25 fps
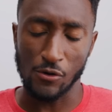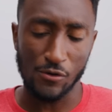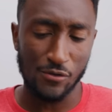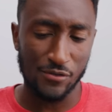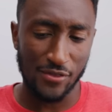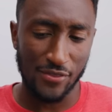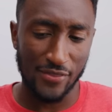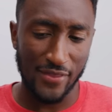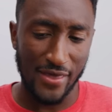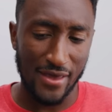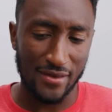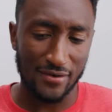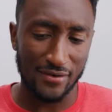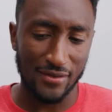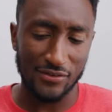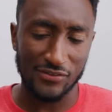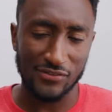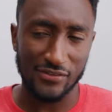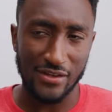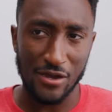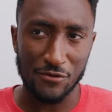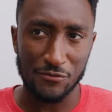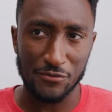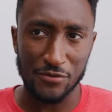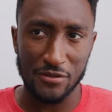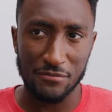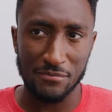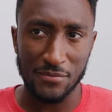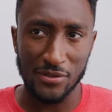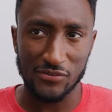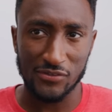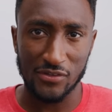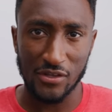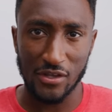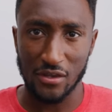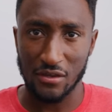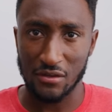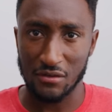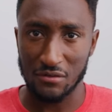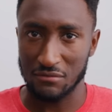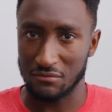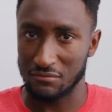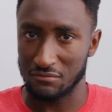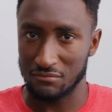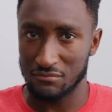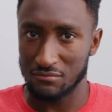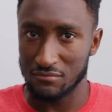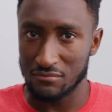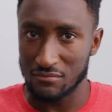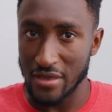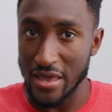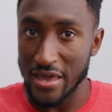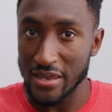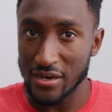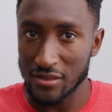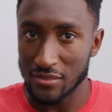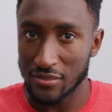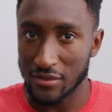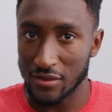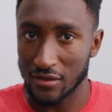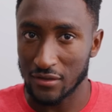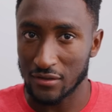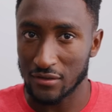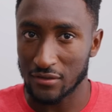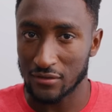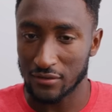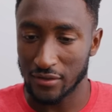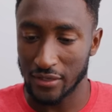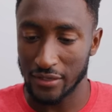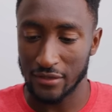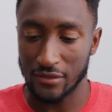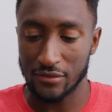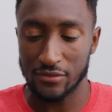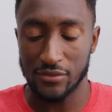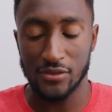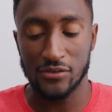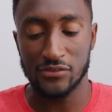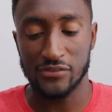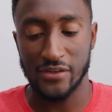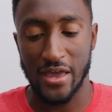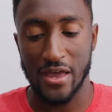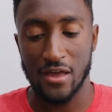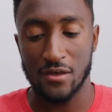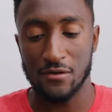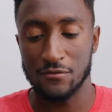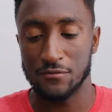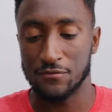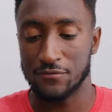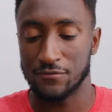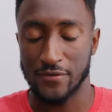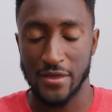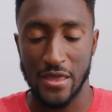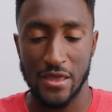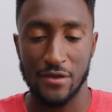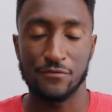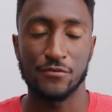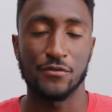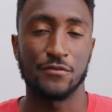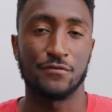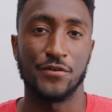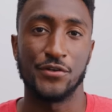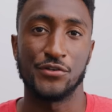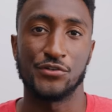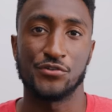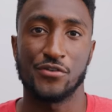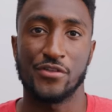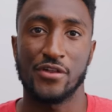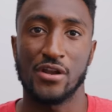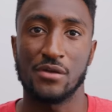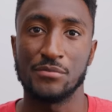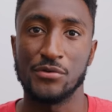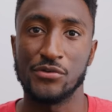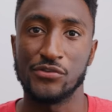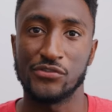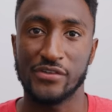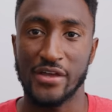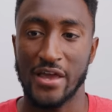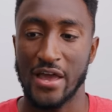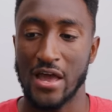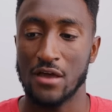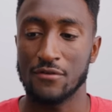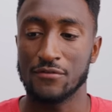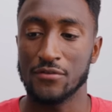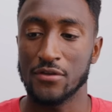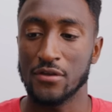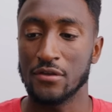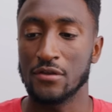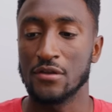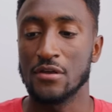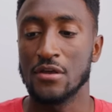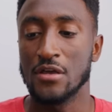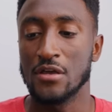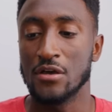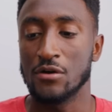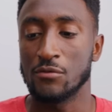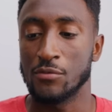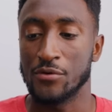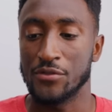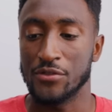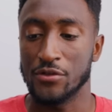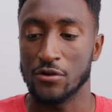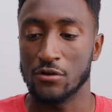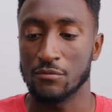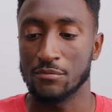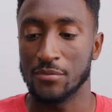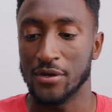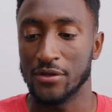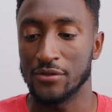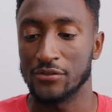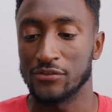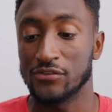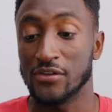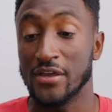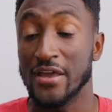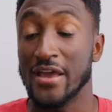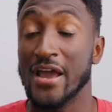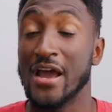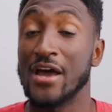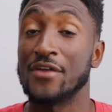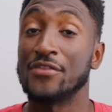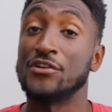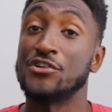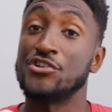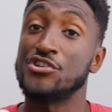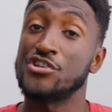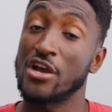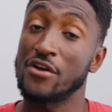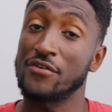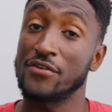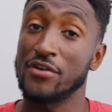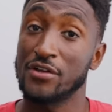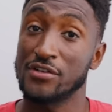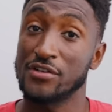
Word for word: Other than that, it's not really missing anything. Like these have every feature that I'm used to having with earbuds. And the cherry